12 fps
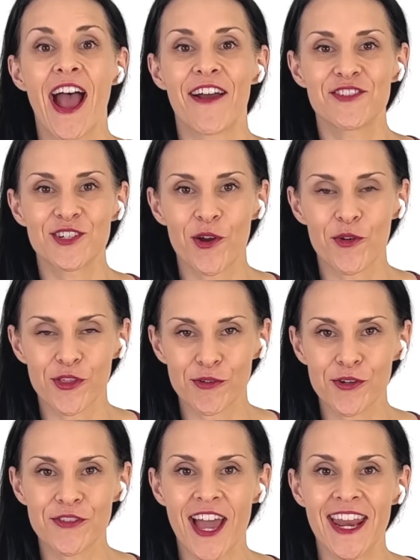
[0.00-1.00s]
have to go
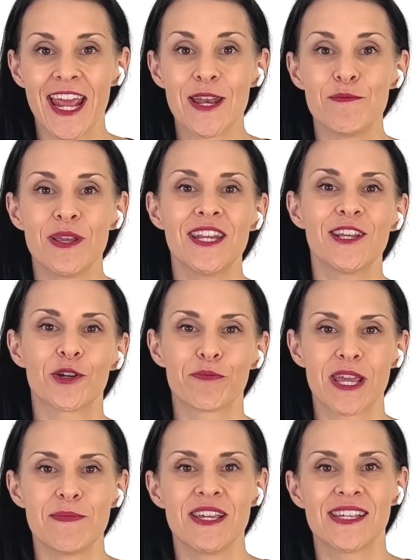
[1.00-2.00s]
through that, and meeting your
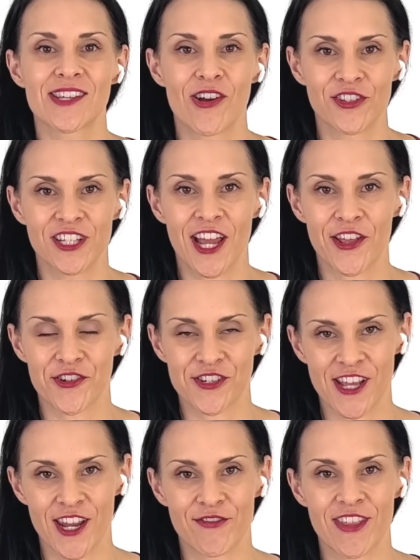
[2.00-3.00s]
baby is on the other
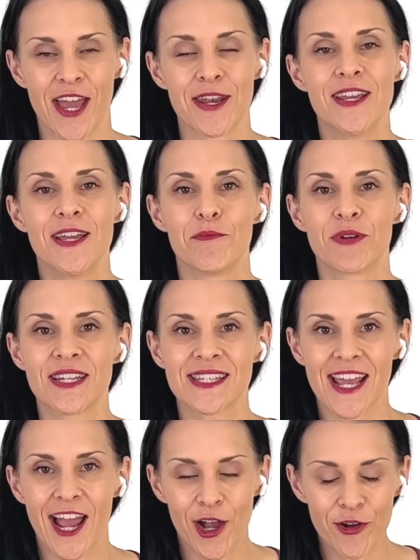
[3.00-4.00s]
side of that. But it's
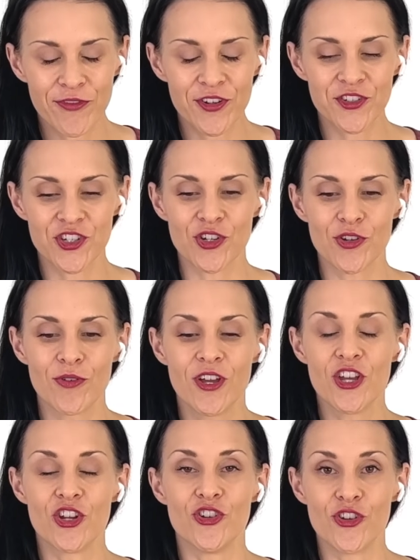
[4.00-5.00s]
helpful to
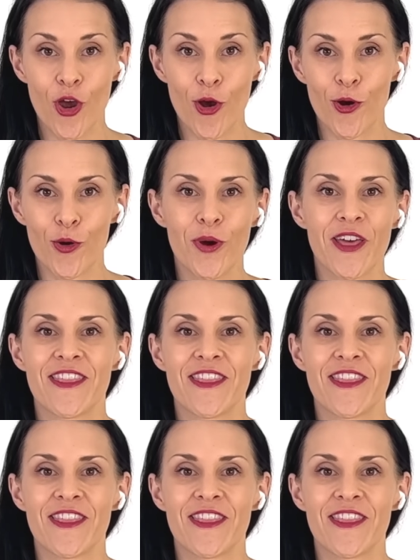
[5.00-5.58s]
know